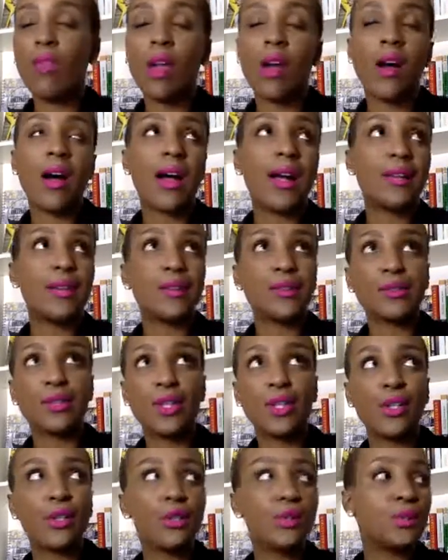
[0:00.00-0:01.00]
don't
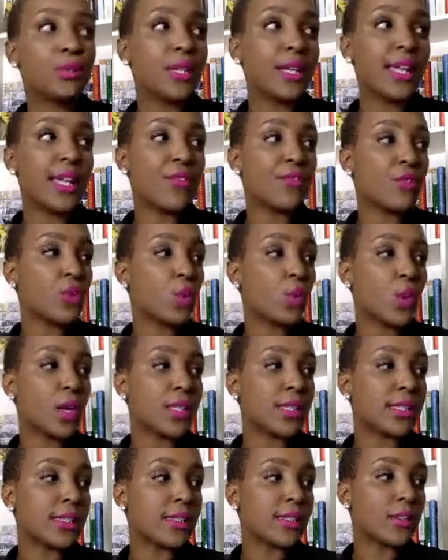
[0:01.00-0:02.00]
know, if you want
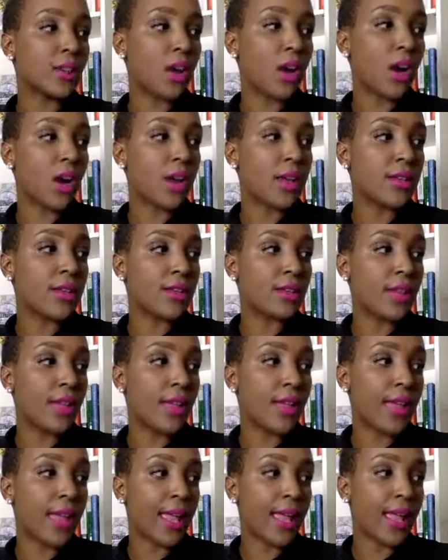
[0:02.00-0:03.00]
to start
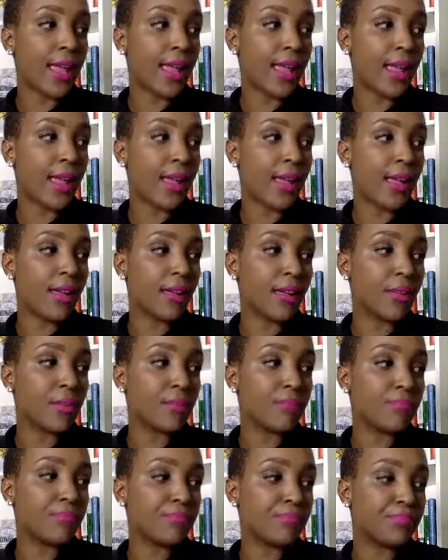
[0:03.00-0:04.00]
a
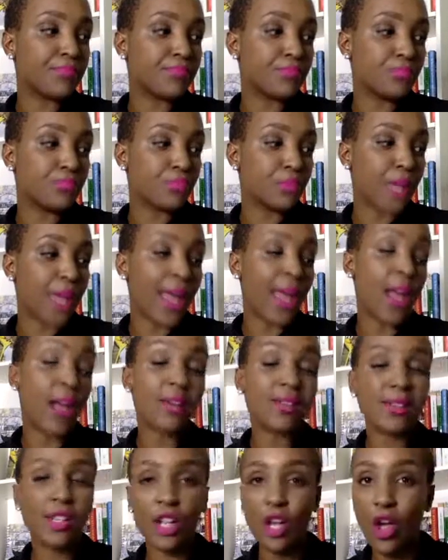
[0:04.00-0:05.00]
hair
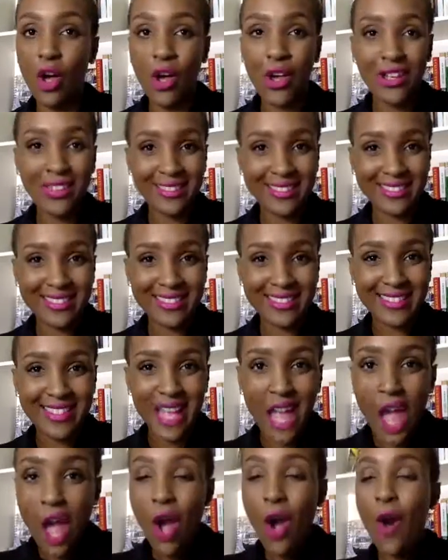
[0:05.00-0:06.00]
salon,
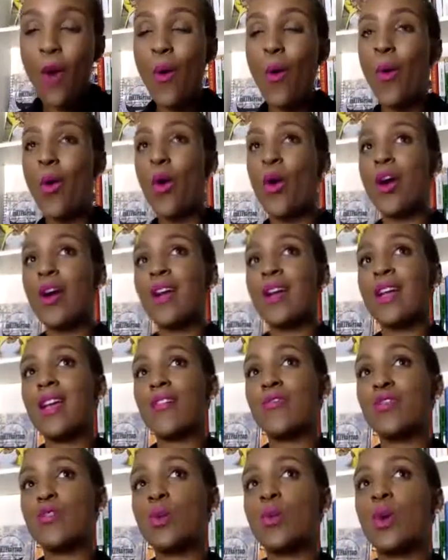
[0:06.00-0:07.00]
or
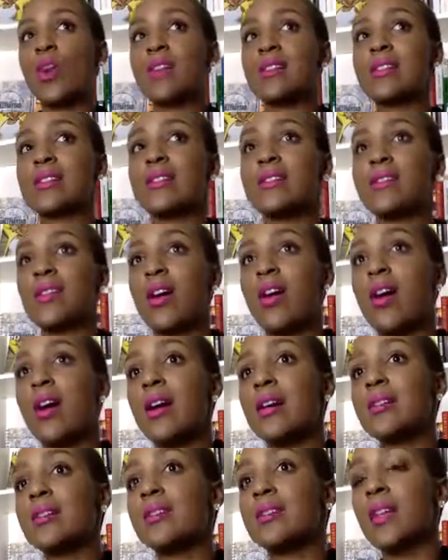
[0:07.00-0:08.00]
if you want to
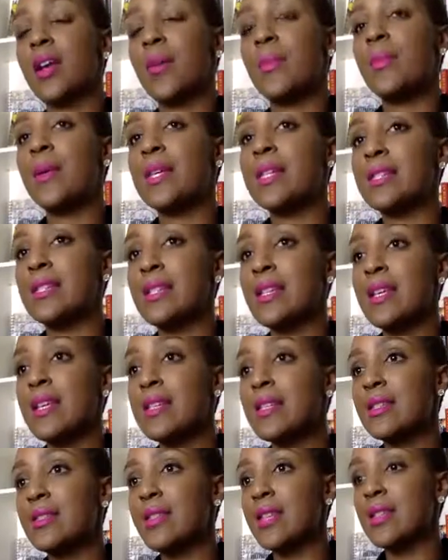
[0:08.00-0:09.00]
start a
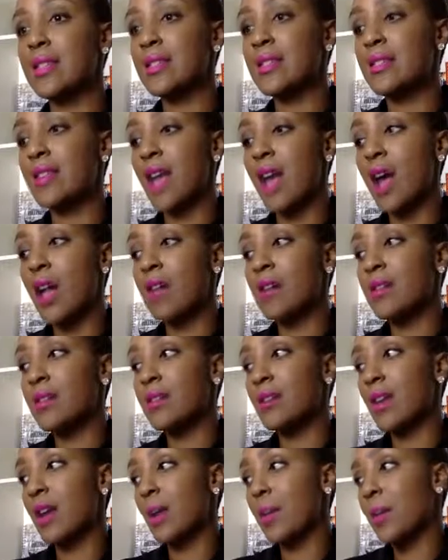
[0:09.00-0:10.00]
business that sells
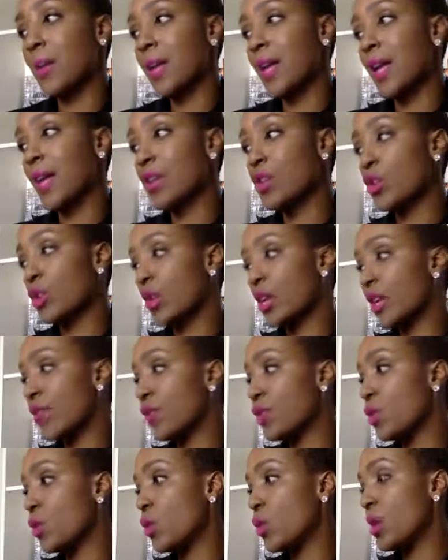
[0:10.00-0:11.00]
cupcakes, or if
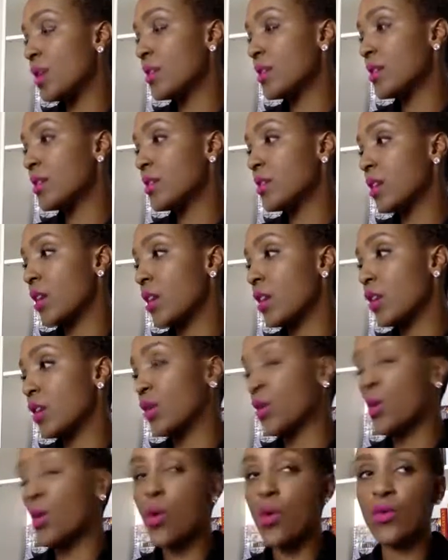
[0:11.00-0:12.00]
you want to start
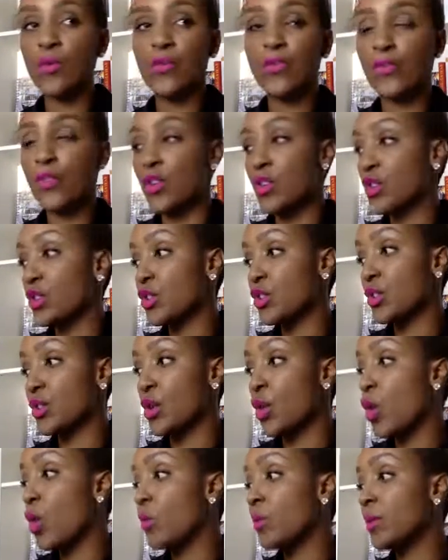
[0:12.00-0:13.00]
your own furniture
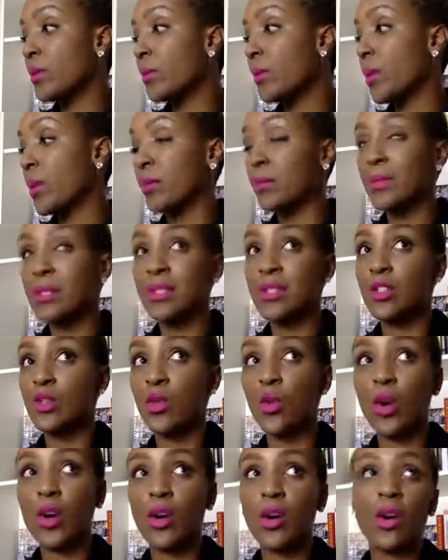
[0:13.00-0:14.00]
home department
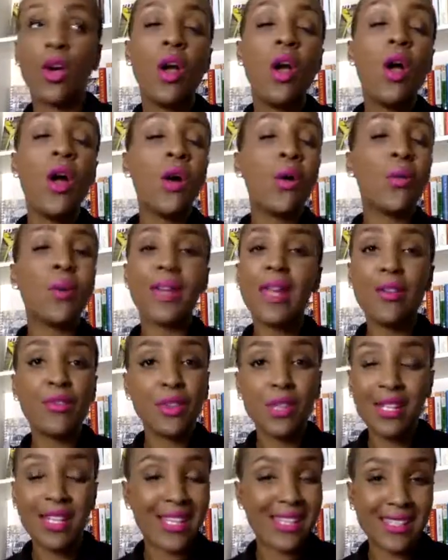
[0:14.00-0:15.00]
store, or whatever
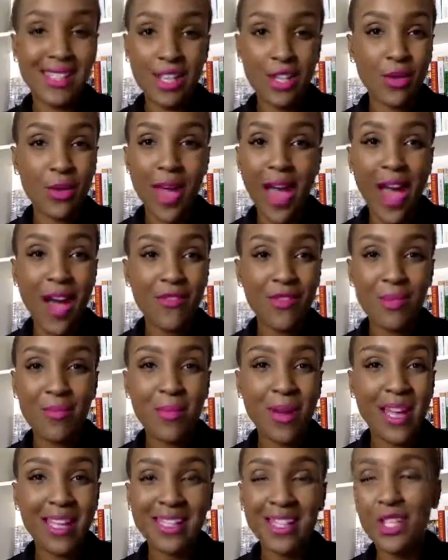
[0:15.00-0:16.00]
it is that you have in
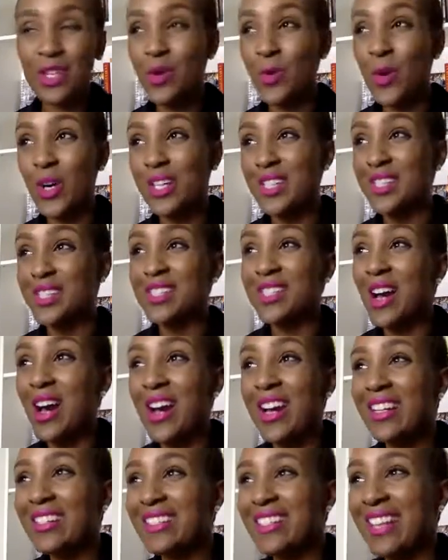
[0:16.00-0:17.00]
mind that you want to
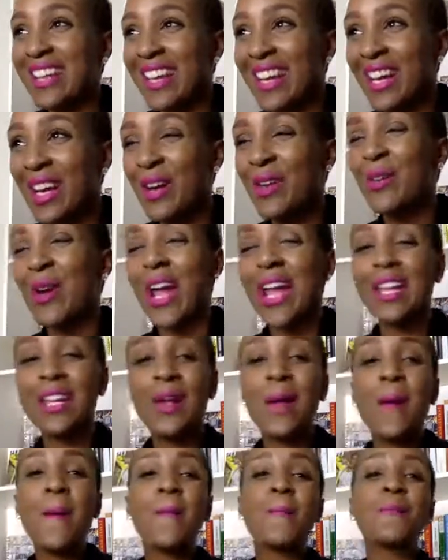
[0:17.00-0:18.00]
start, right?
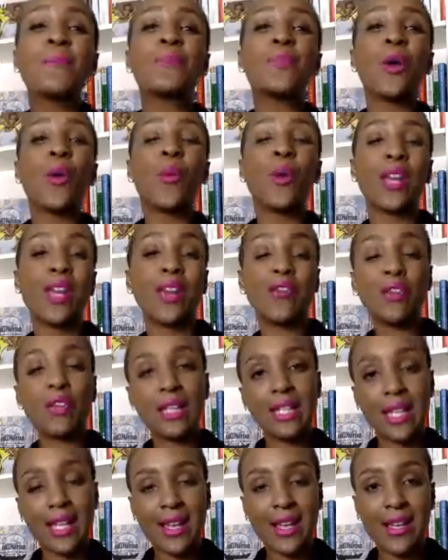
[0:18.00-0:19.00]
Whatever
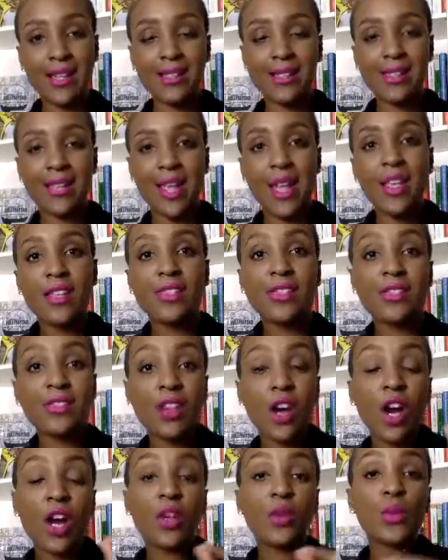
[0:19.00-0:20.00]
it is,
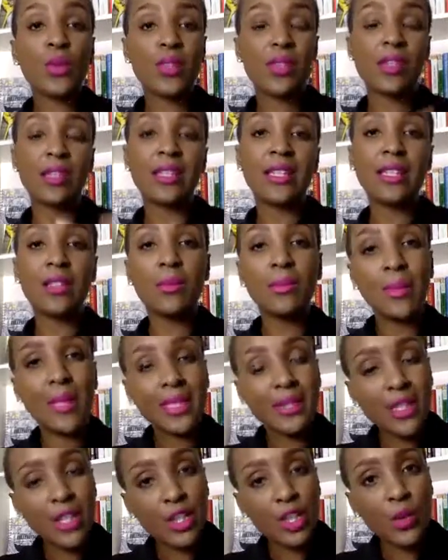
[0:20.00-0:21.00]
start with the little
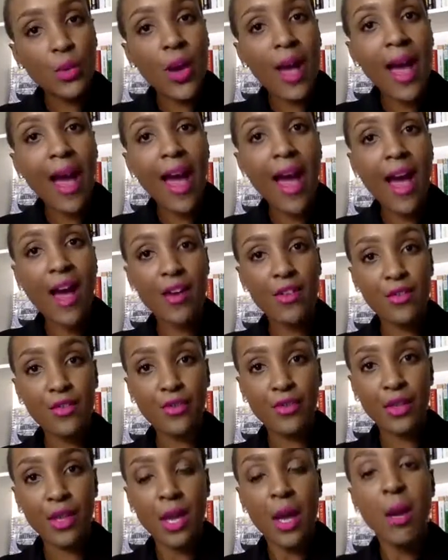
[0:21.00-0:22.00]
bit that you have.
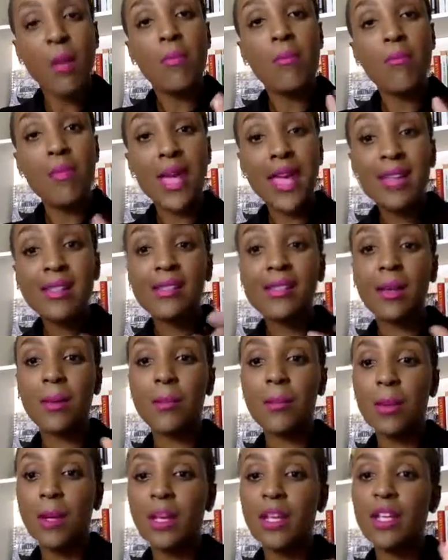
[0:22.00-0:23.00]
Make
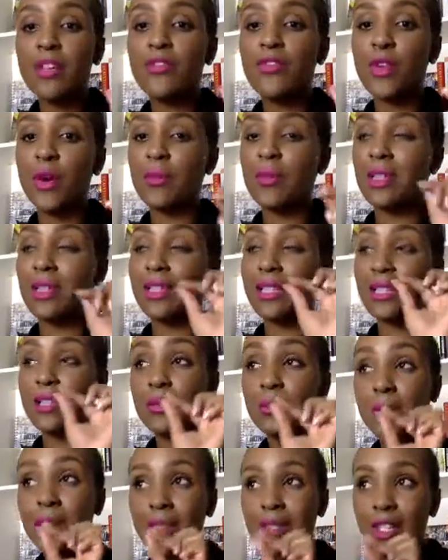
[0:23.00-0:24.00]
some money from the
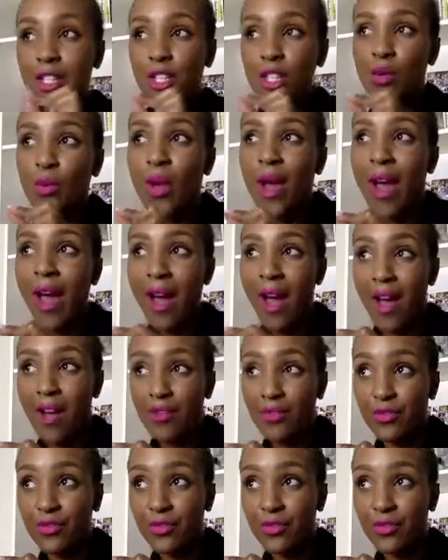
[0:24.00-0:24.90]
little bit that you have